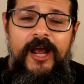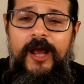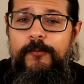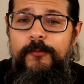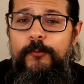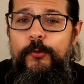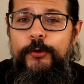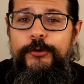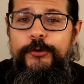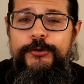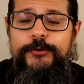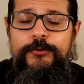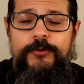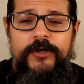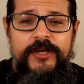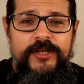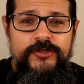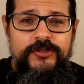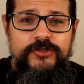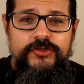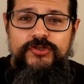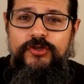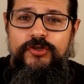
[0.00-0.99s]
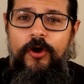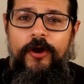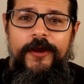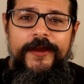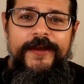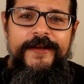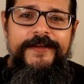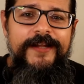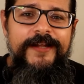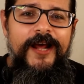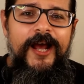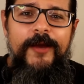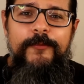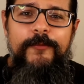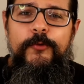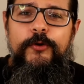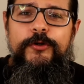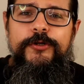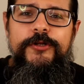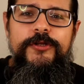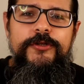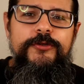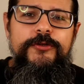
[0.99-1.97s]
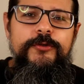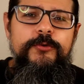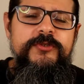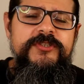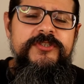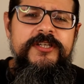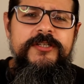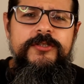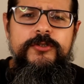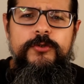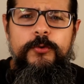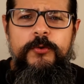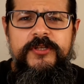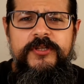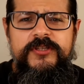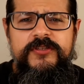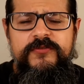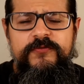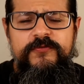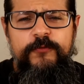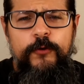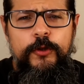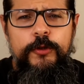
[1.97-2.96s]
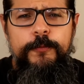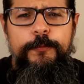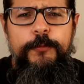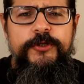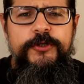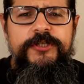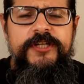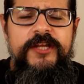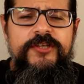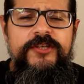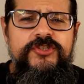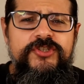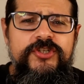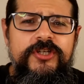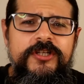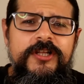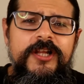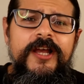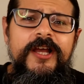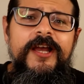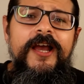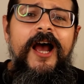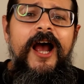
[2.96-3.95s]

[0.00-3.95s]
I'm going to enjoy it. I'm going to use it to its full potential.